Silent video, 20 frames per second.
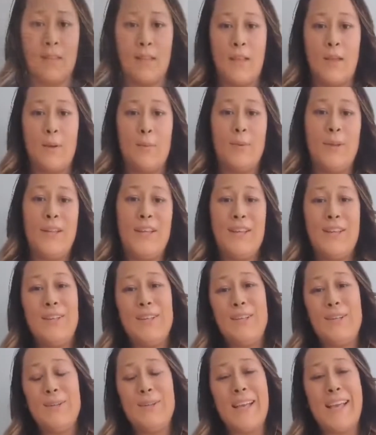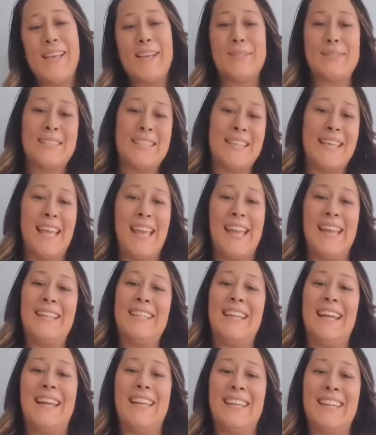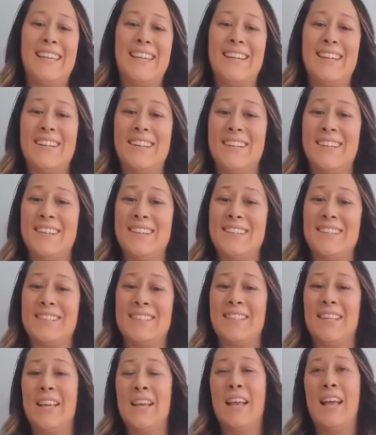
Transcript: Woohoo! AOTK nine years.